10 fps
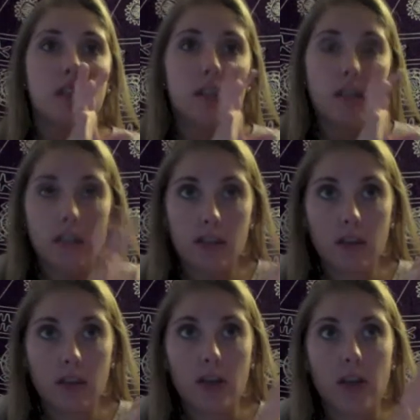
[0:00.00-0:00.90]

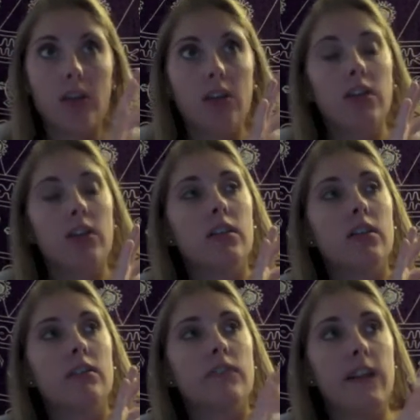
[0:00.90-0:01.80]
either
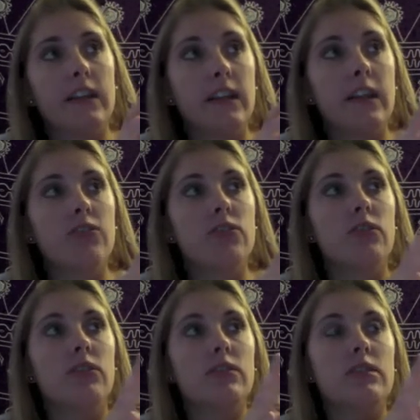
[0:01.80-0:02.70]

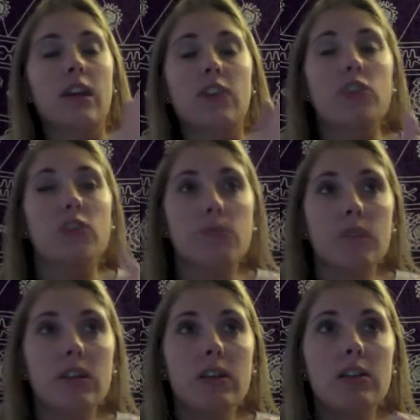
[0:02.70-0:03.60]
financial /
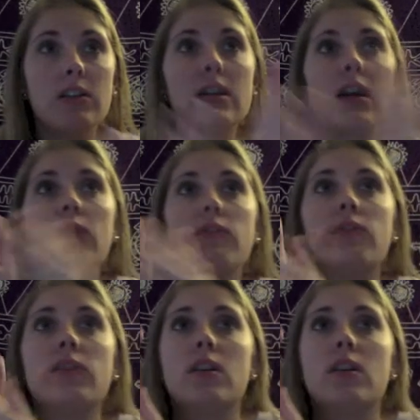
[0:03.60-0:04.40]
career stuff,